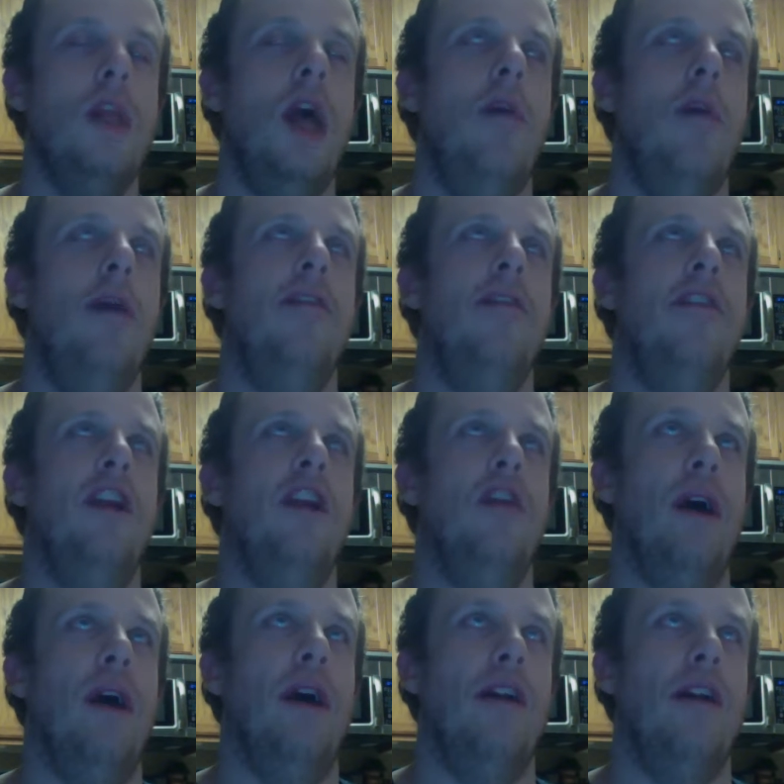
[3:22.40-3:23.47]
I made a video
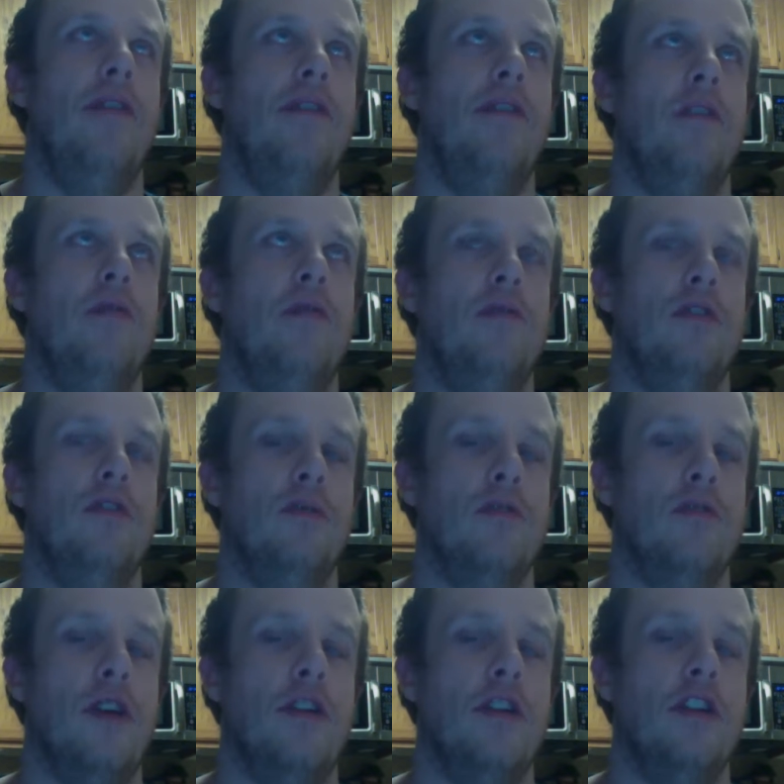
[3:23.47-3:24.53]
about it. If you
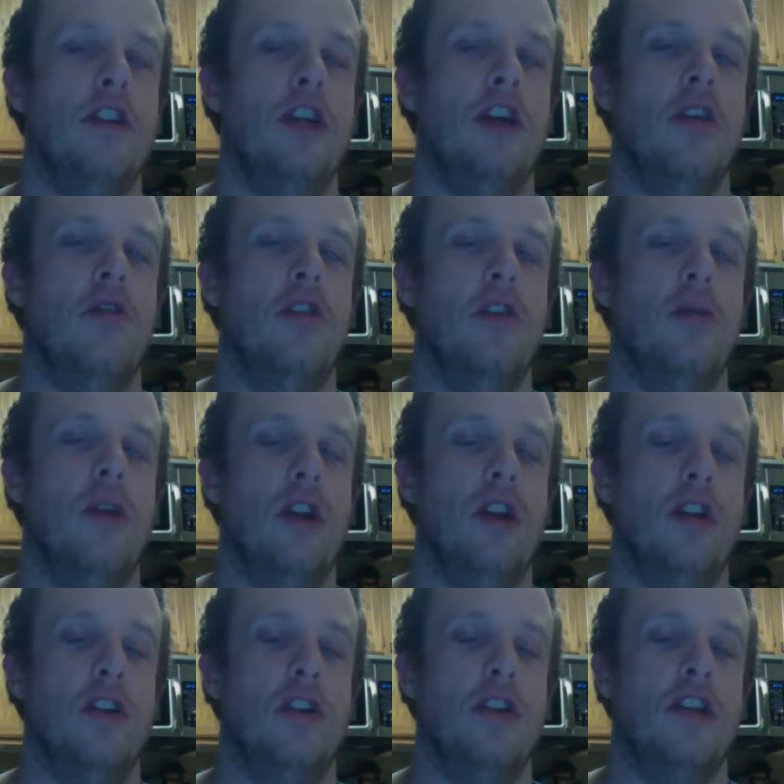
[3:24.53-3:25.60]
subscribe to this channel or you want
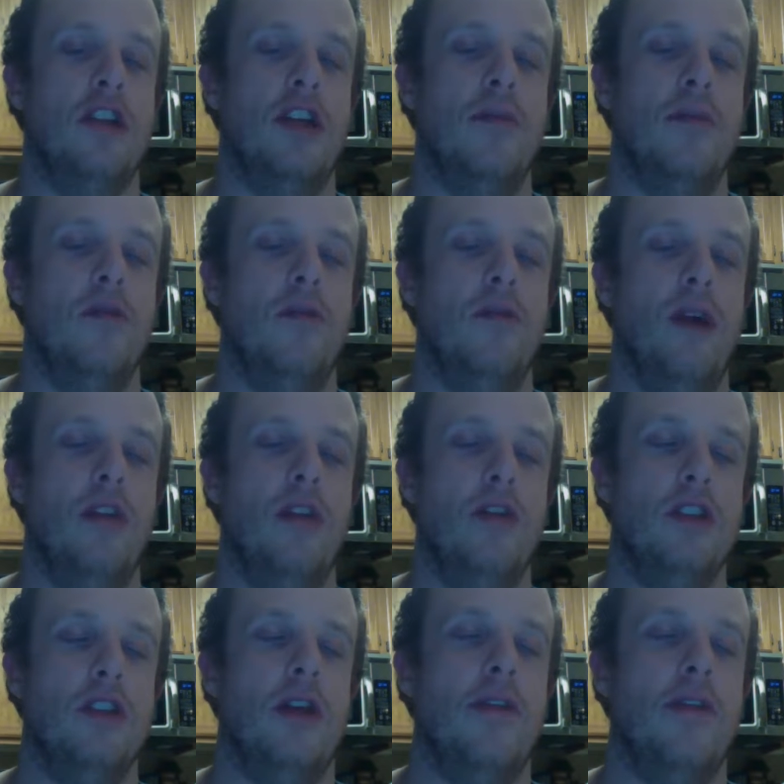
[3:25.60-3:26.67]
to just skim through my other
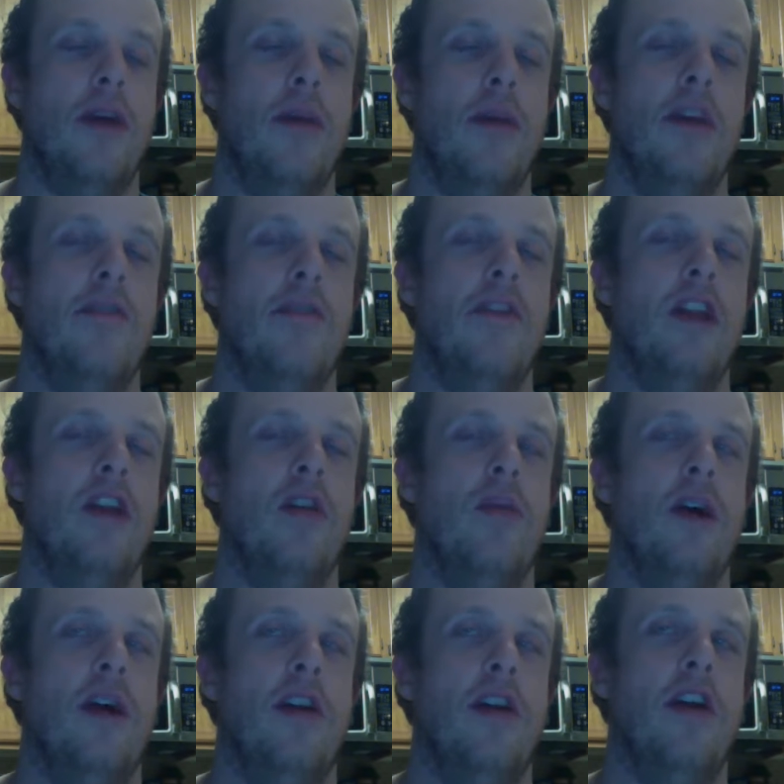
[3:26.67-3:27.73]
stuff, I made a video
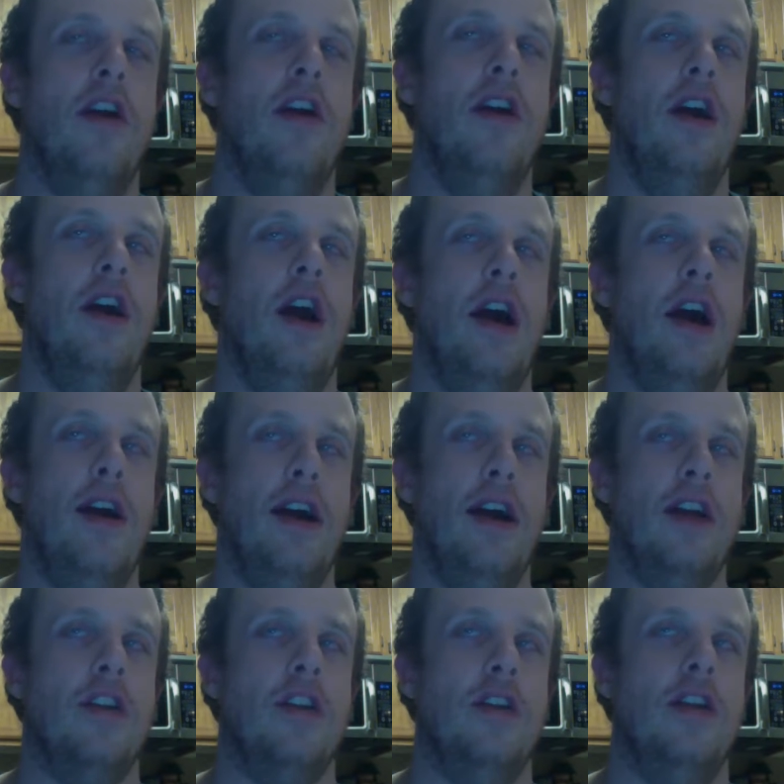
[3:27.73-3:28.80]
about it. I
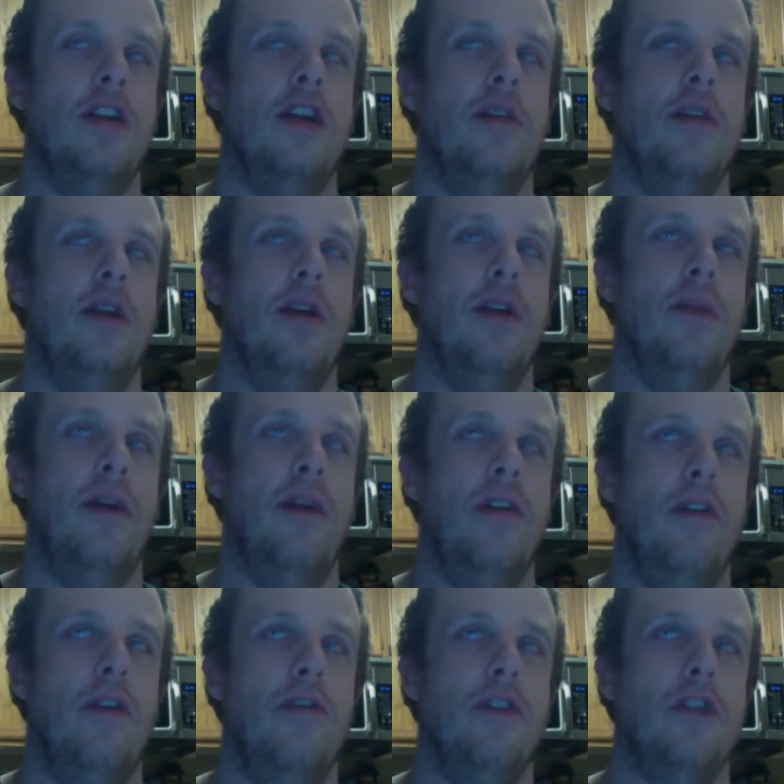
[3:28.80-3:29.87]
actually did my
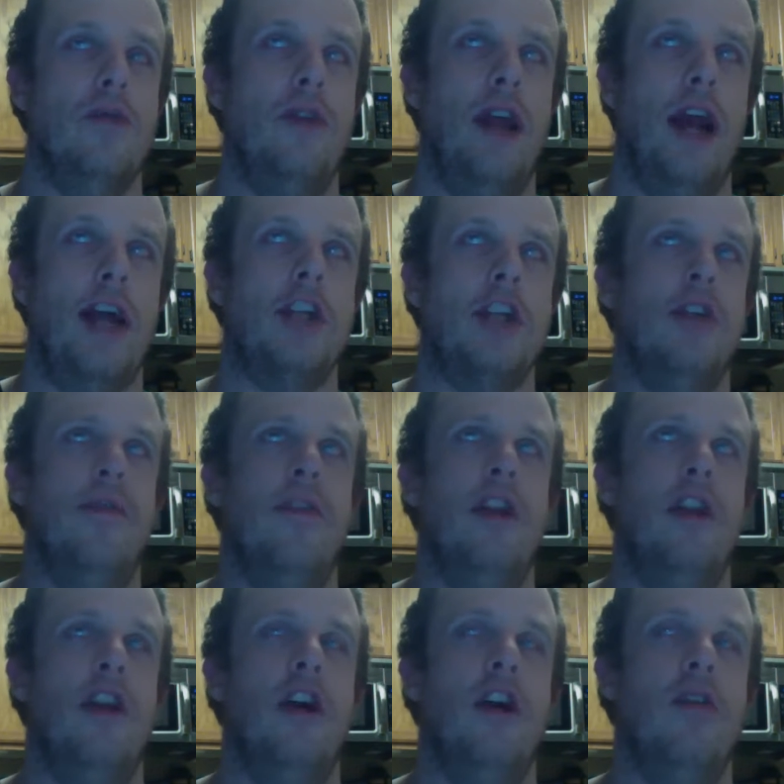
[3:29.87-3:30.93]
very first reaction
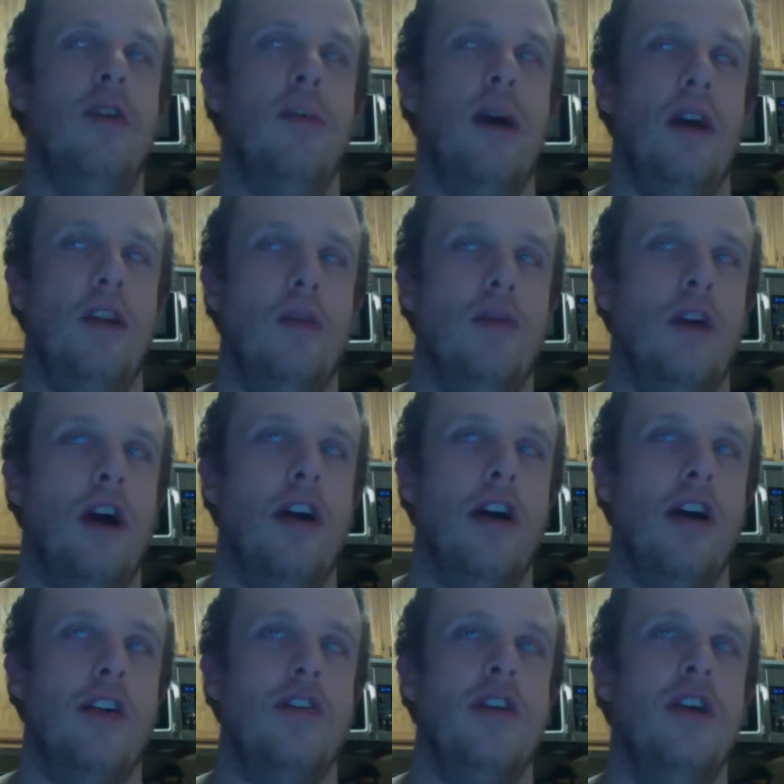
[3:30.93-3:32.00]
video about the
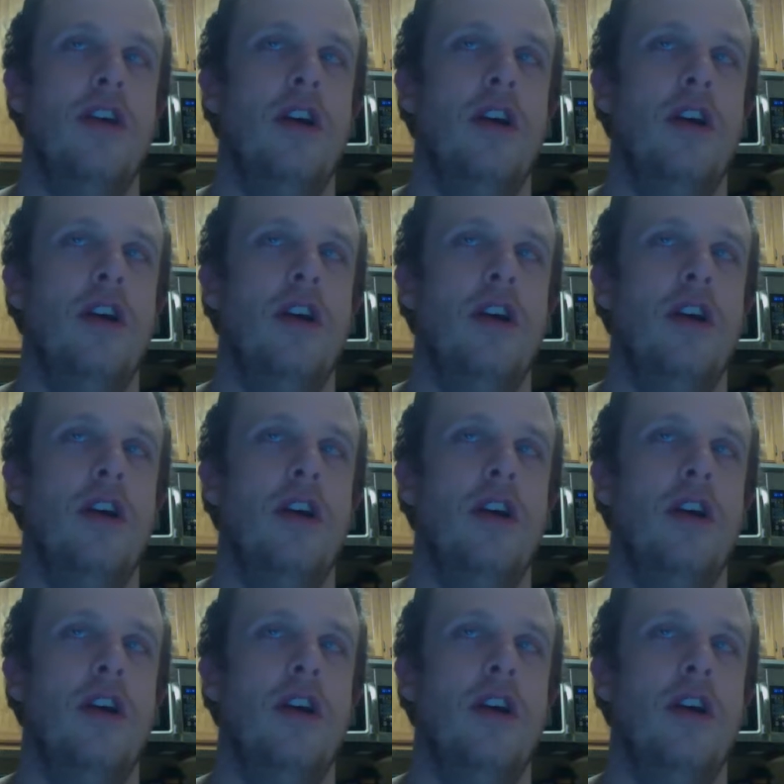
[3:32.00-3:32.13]
product,